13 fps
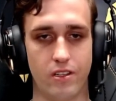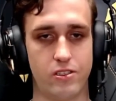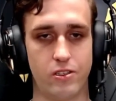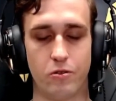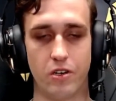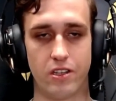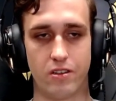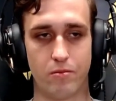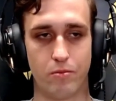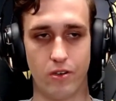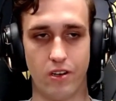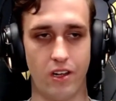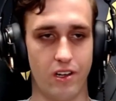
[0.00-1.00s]
as you want,
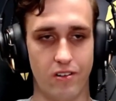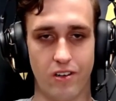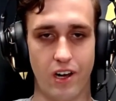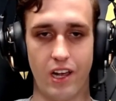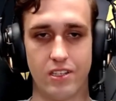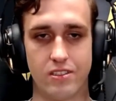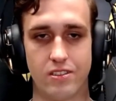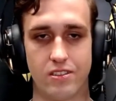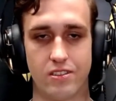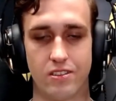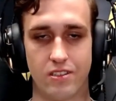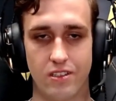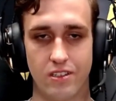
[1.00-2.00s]
or
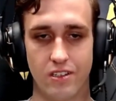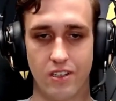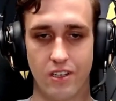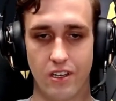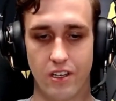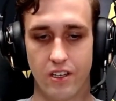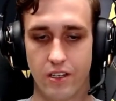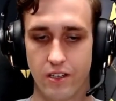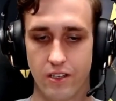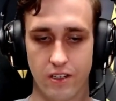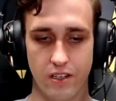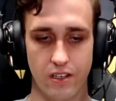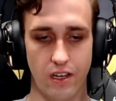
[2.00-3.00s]
as
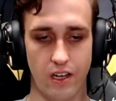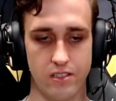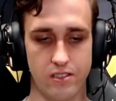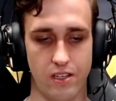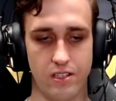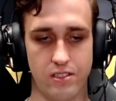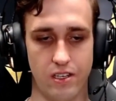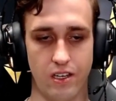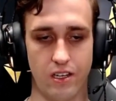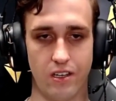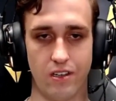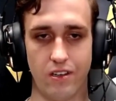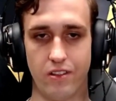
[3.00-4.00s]
let's
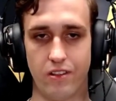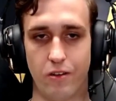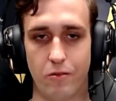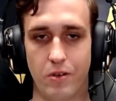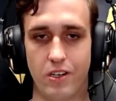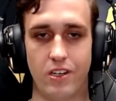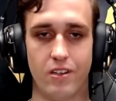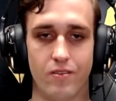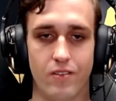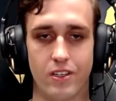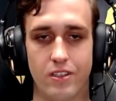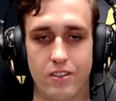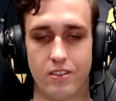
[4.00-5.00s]
say intermediate,
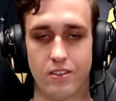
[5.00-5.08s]
but